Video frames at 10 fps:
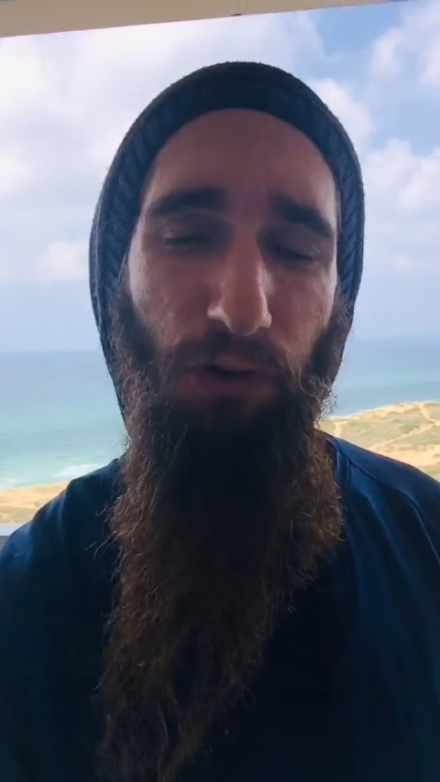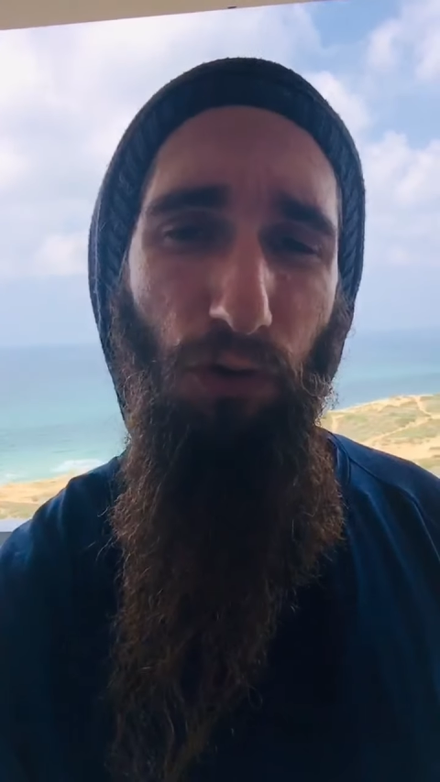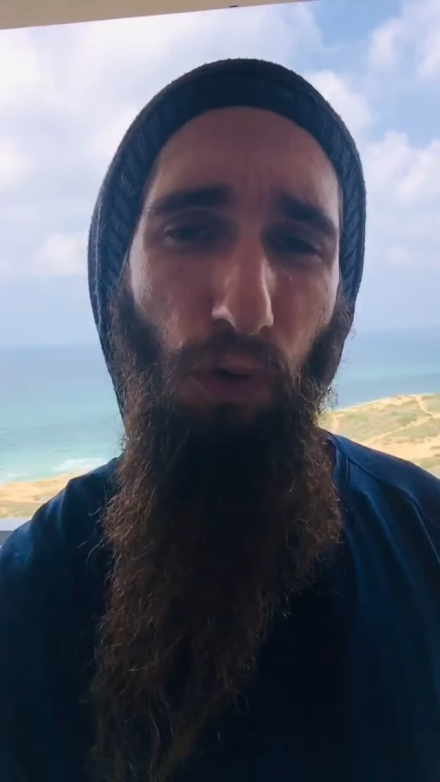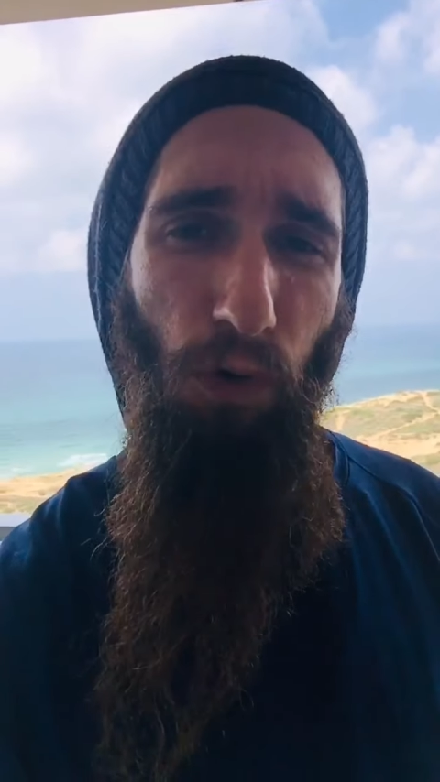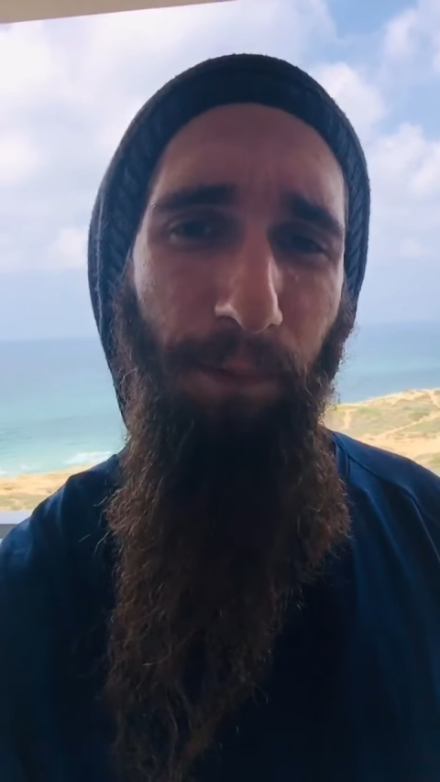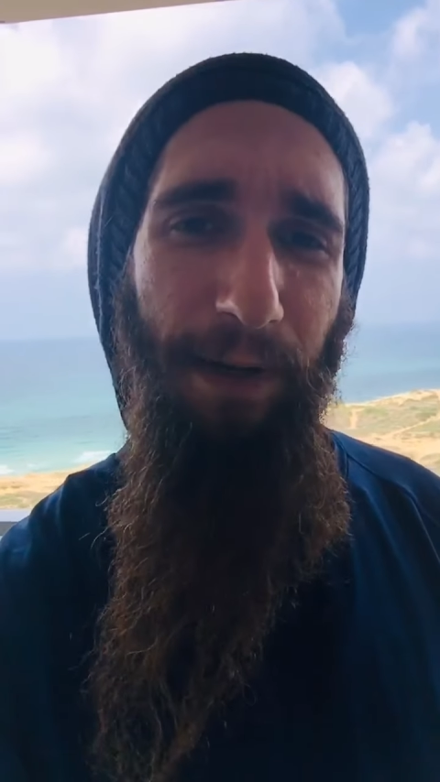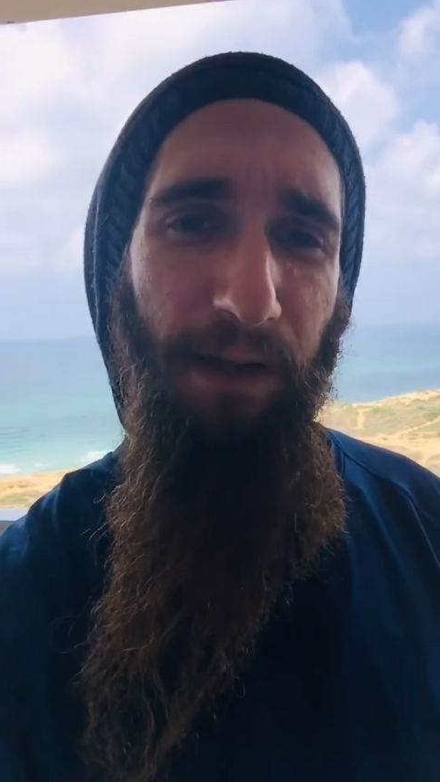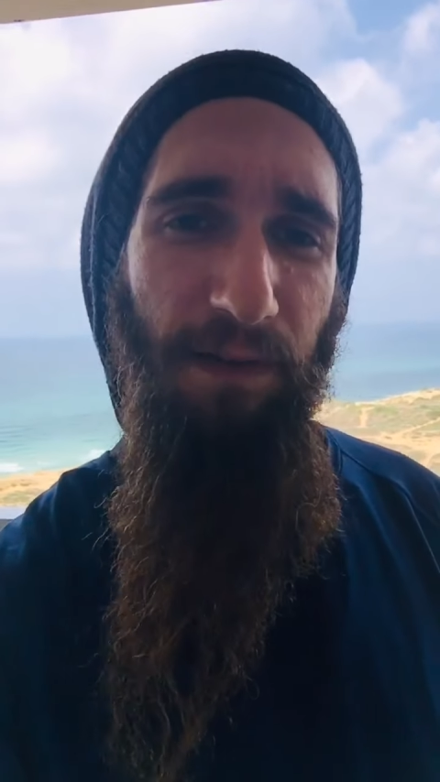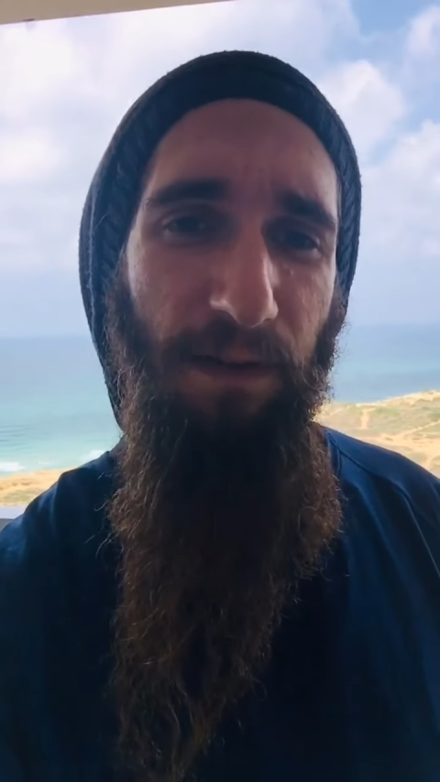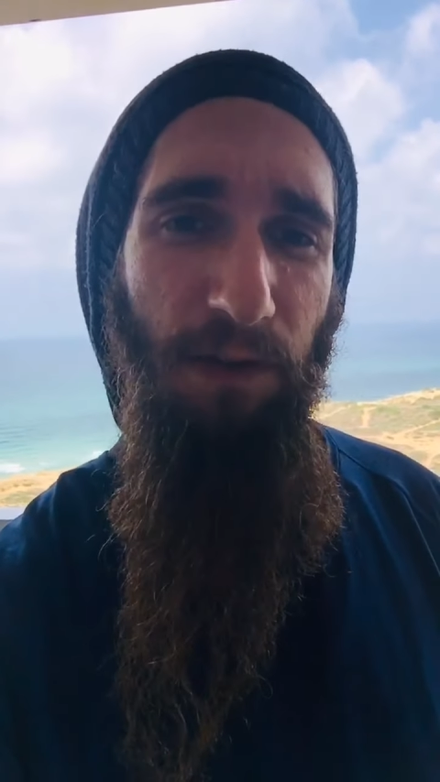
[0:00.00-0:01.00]

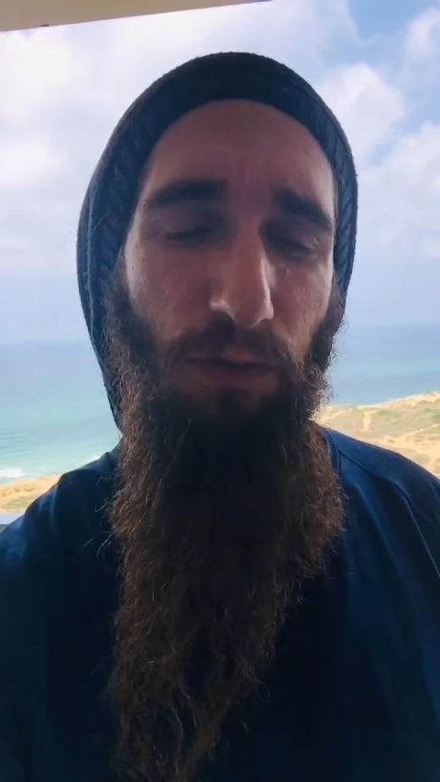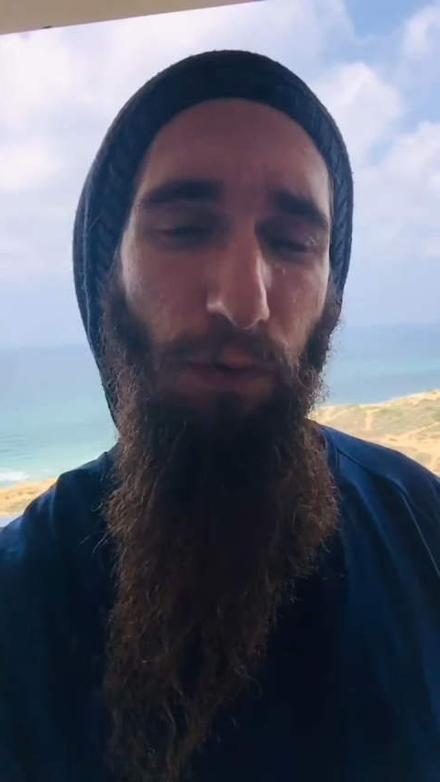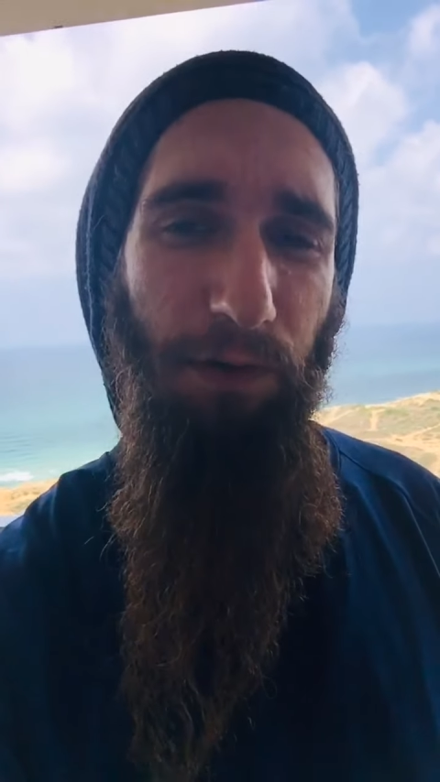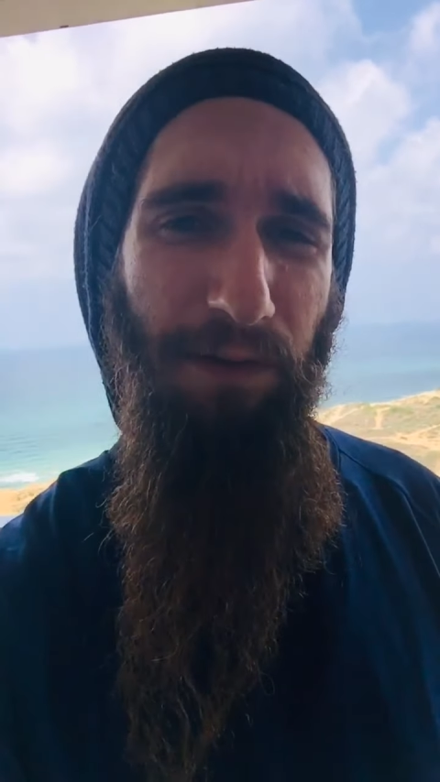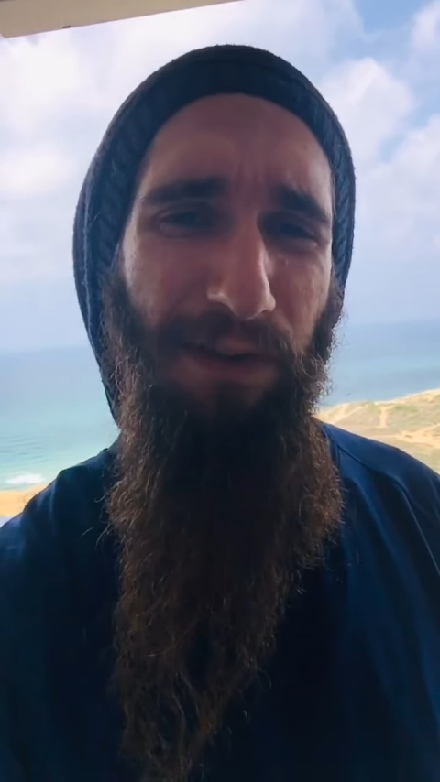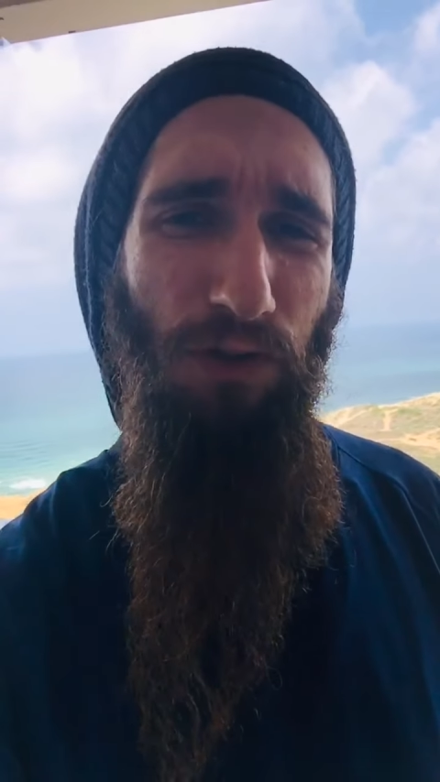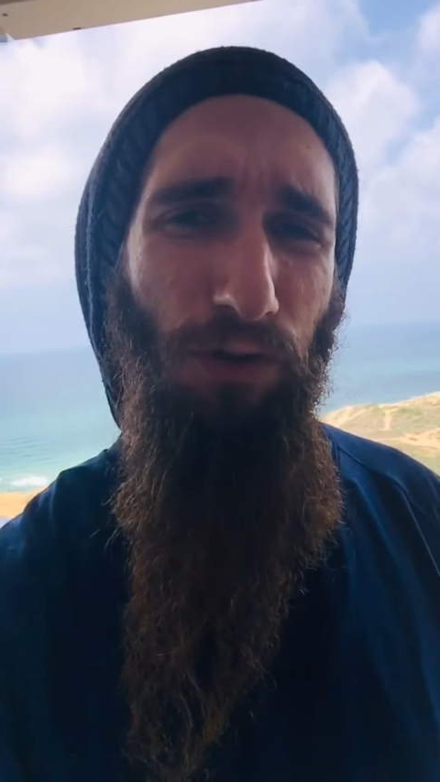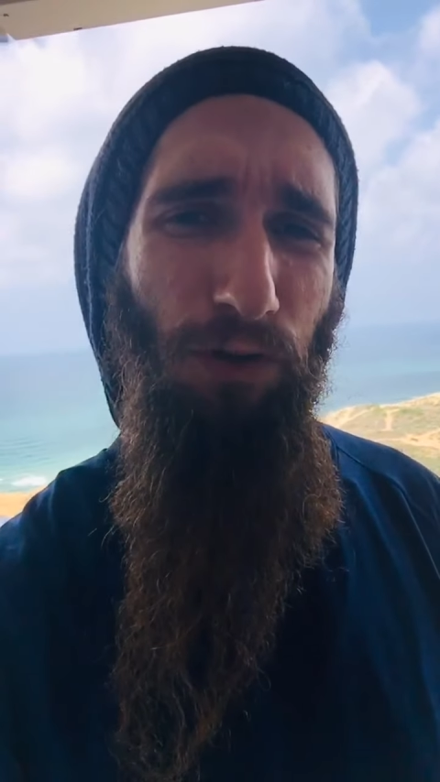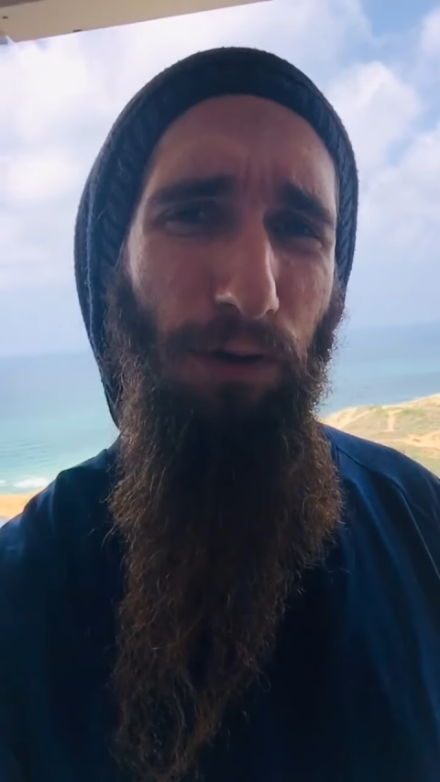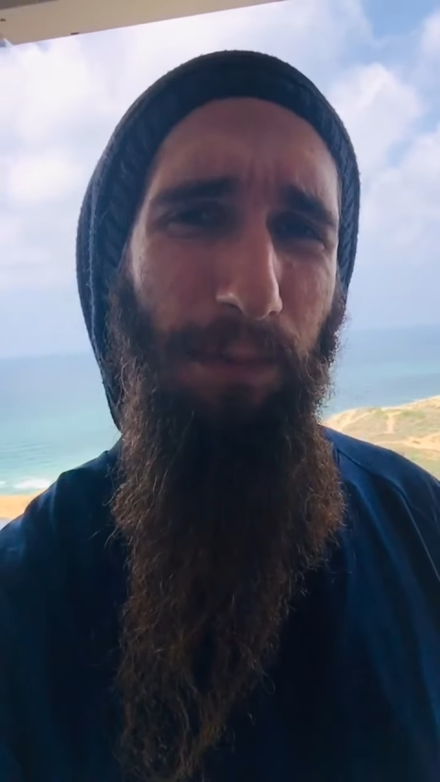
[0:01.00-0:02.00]
torment the daughter of the
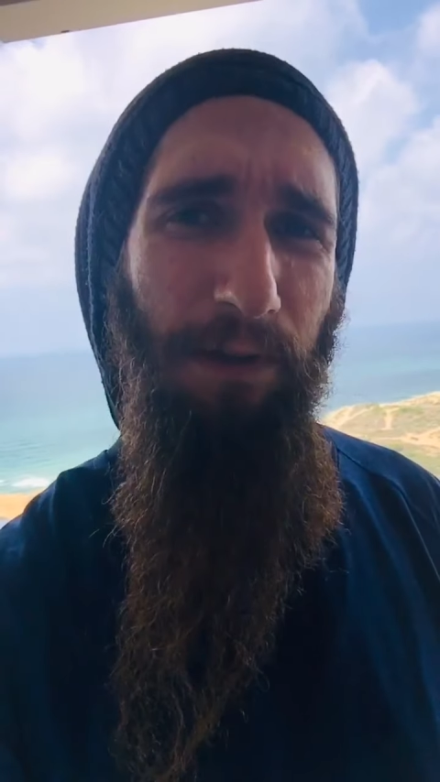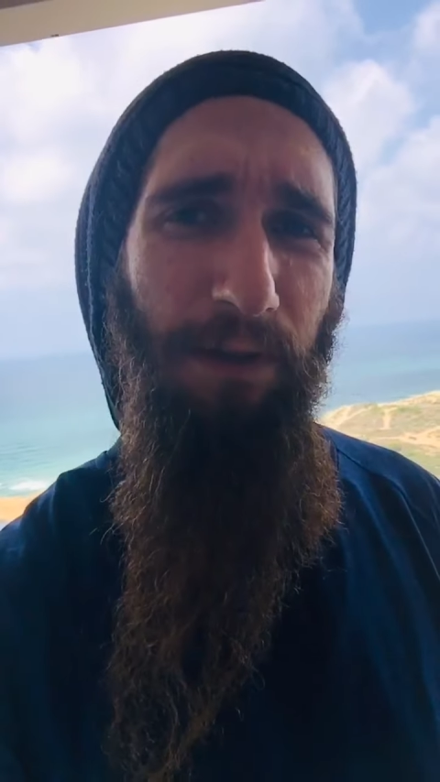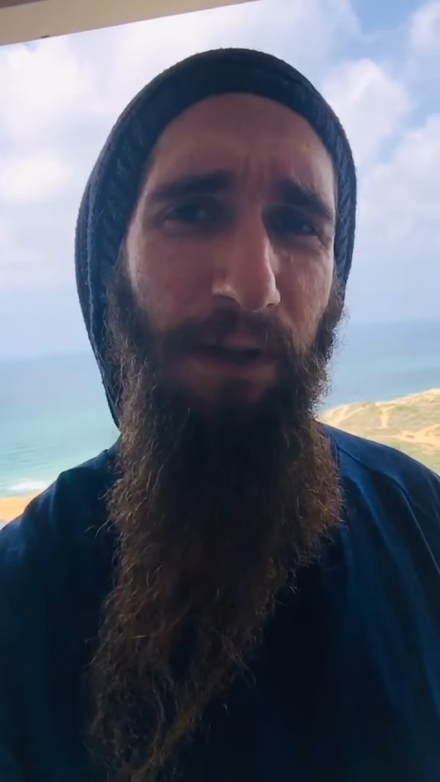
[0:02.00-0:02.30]
Chernobyler.